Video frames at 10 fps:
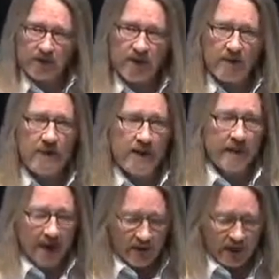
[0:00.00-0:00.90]
subject
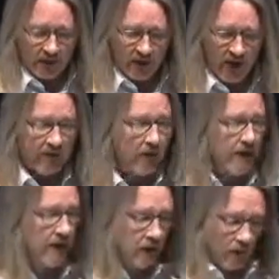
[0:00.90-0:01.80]
matter that we'll cover in the